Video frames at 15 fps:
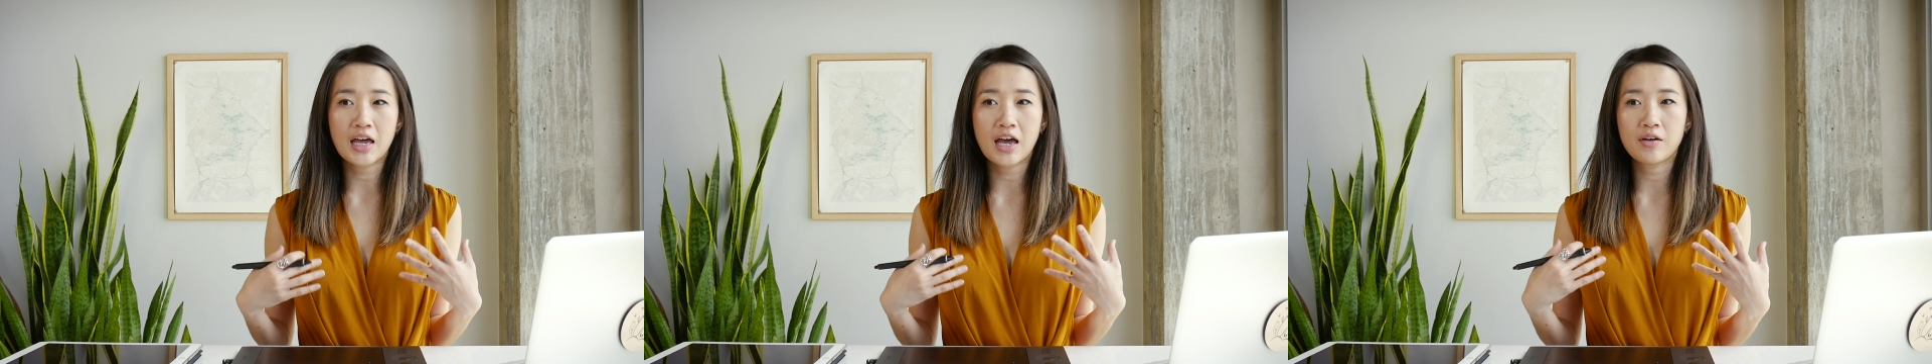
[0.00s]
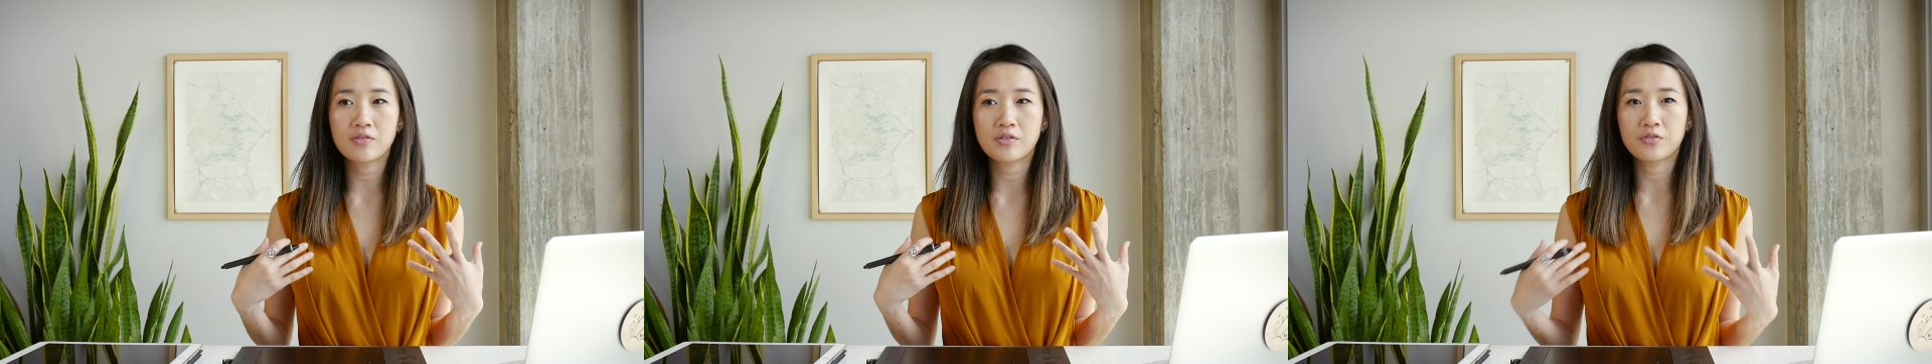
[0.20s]

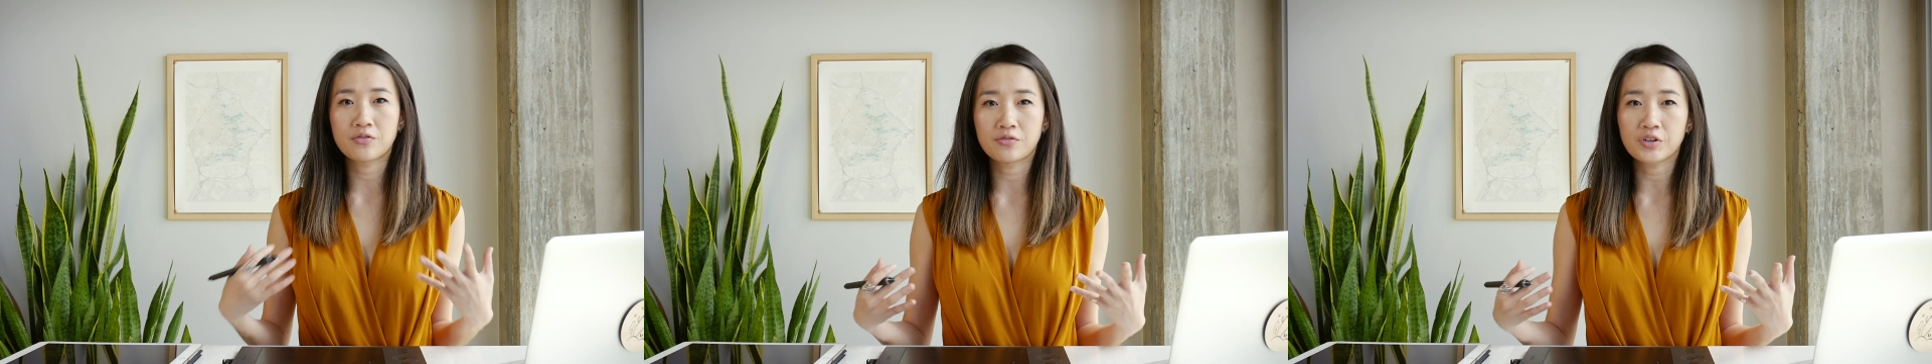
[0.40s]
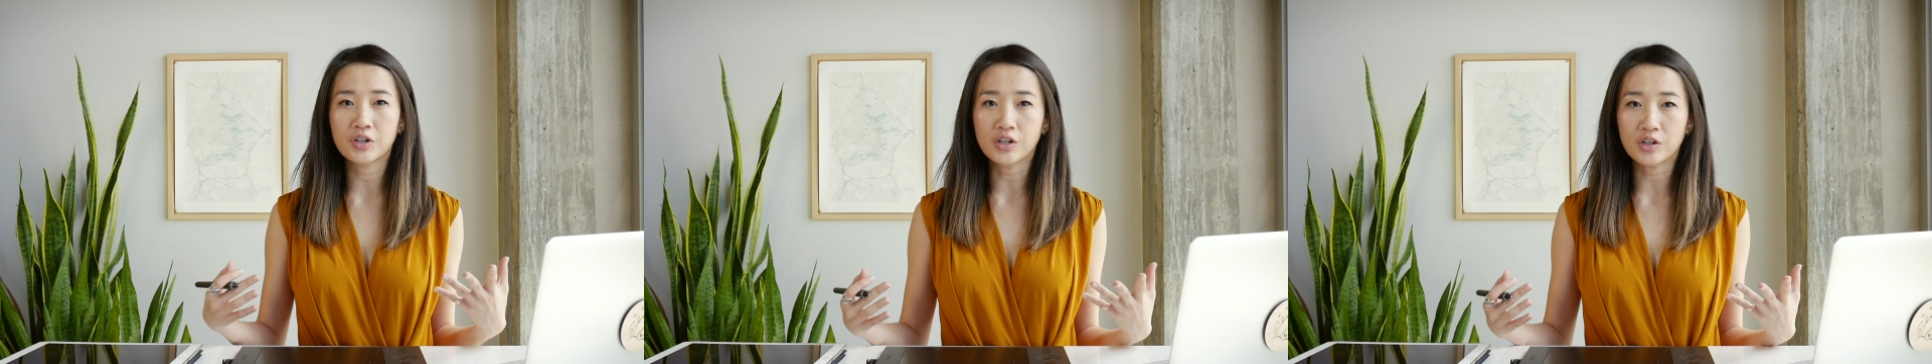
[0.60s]
have a
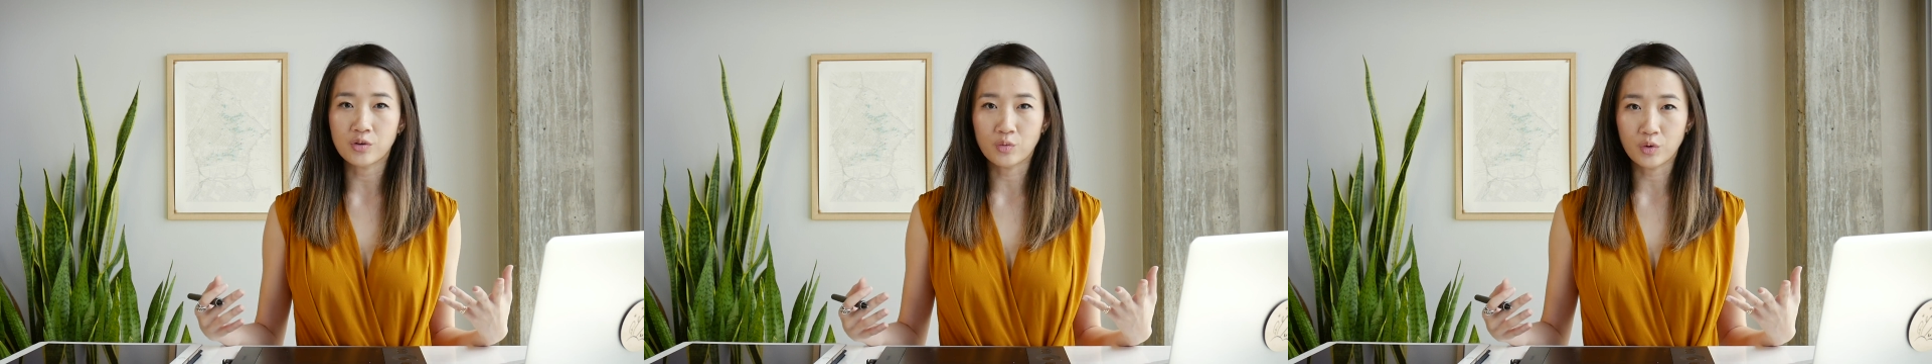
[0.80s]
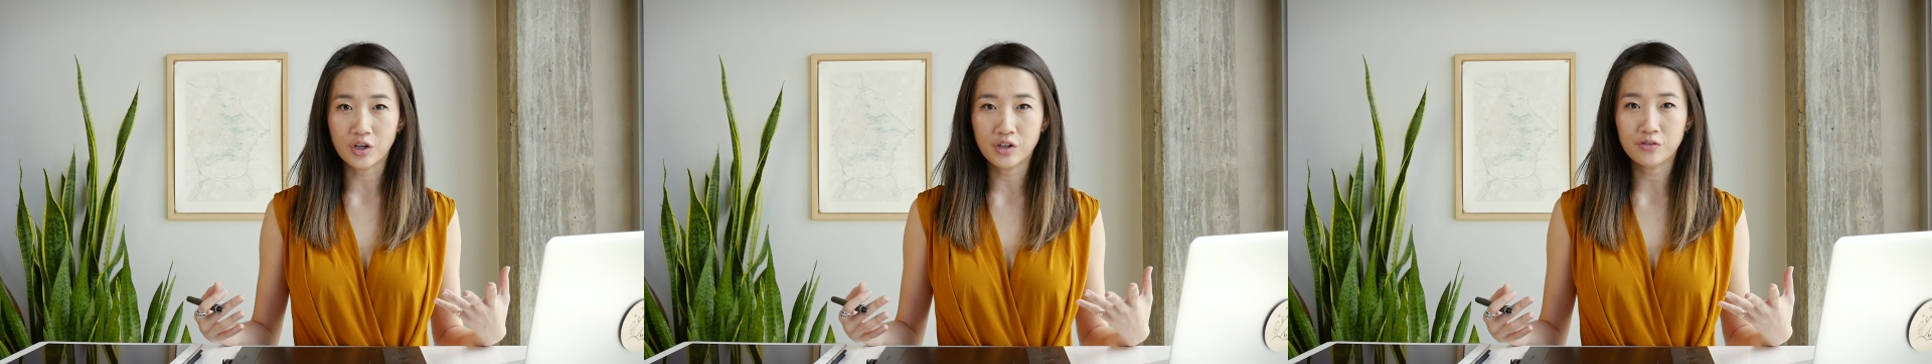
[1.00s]
freer
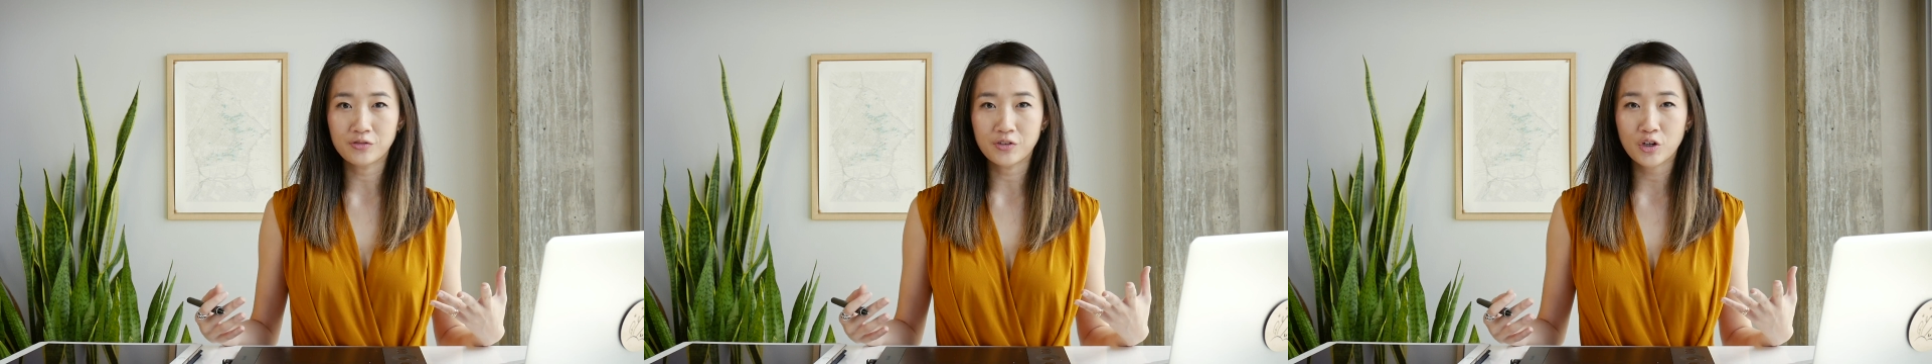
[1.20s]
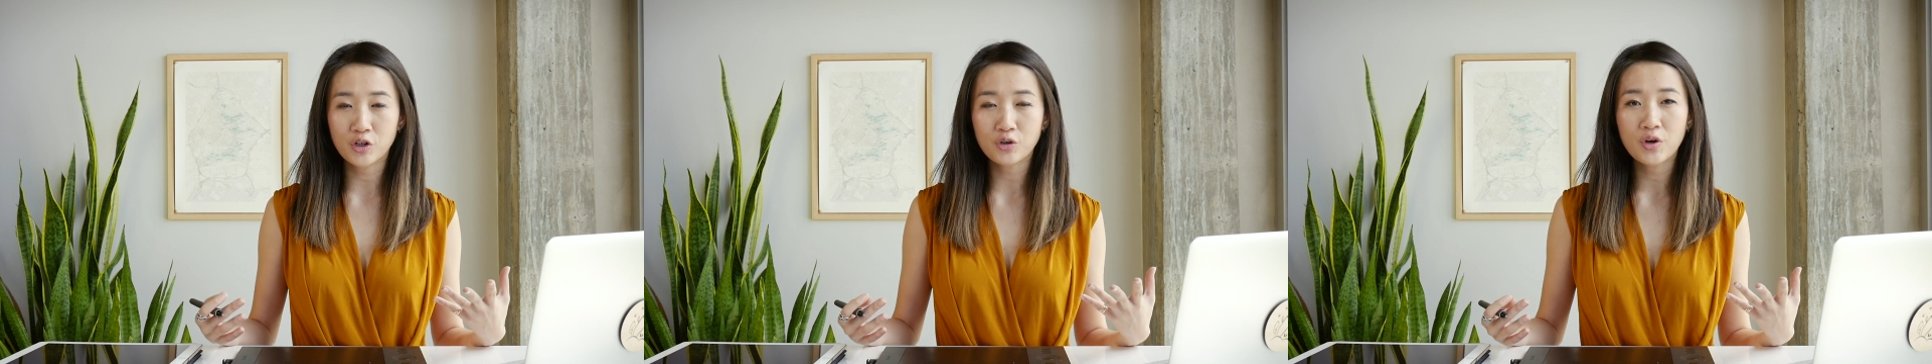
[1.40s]

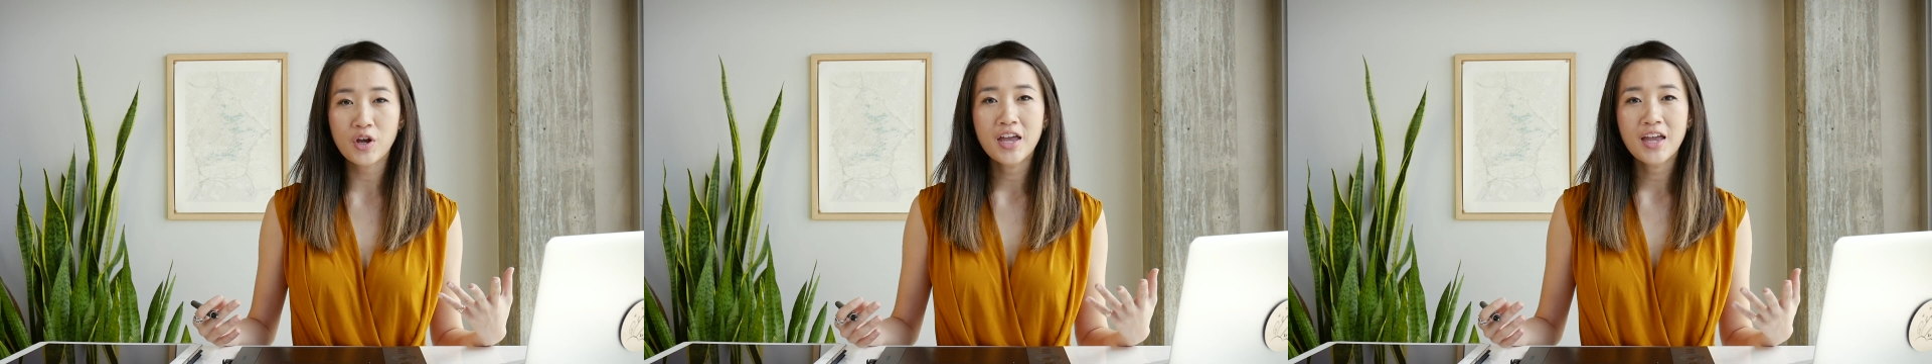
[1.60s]
workflow,